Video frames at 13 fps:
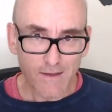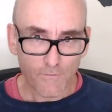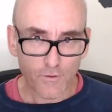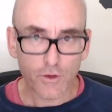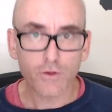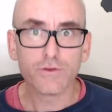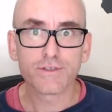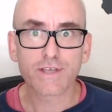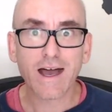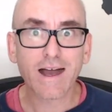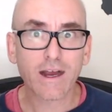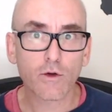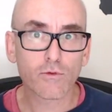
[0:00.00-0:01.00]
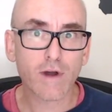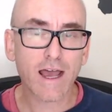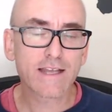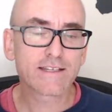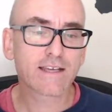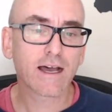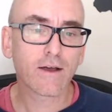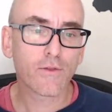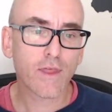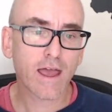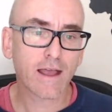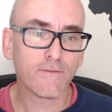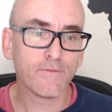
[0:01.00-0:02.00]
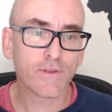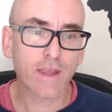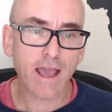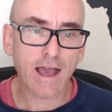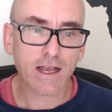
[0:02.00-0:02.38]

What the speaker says: views are greater than the